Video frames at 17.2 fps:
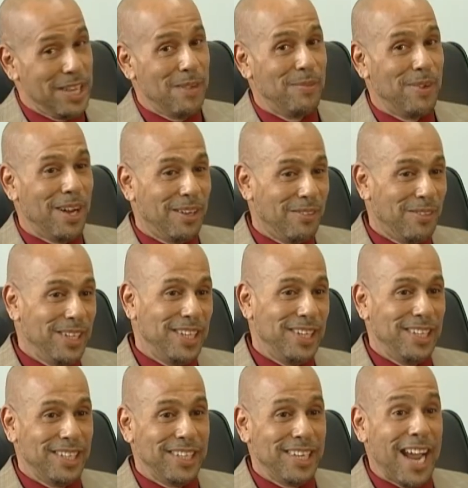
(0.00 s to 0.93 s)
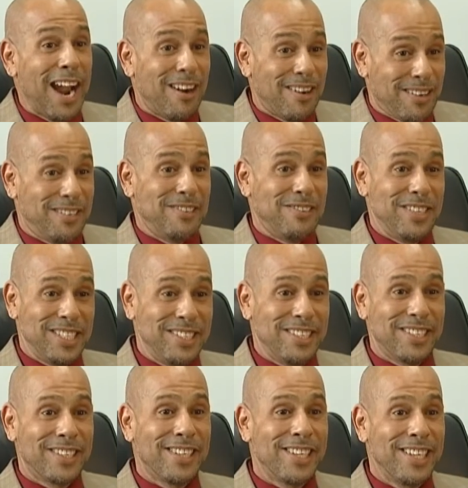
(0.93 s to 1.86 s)
I'm not really
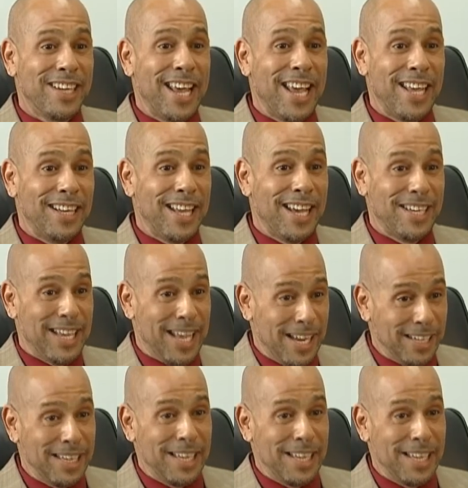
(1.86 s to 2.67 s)
characteristically like that, I'll